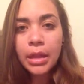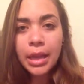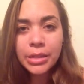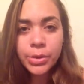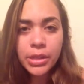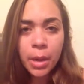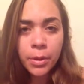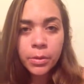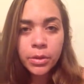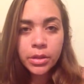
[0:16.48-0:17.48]
last week's
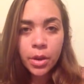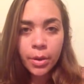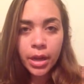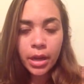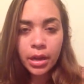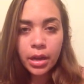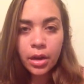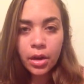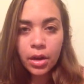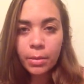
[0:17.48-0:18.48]
topic was going
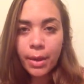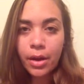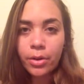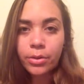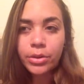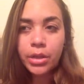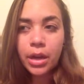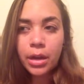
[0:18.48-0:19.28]
on about